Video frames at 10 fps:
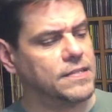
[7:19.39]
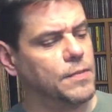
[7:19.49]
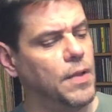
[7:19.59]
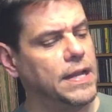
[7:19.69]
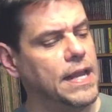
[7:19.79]

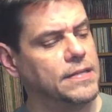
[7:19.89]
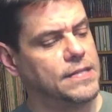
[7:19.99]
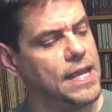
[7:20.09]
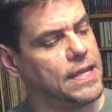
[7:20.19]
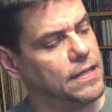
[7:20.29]
Mine
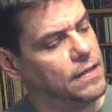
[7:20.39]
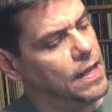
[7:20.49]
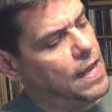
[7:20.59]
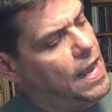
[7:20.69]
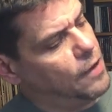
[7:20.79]
somebody has
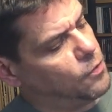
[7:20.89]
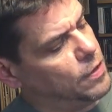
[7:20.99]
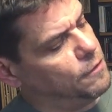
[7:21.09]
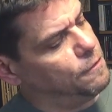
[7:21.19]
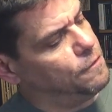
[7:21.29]
taken and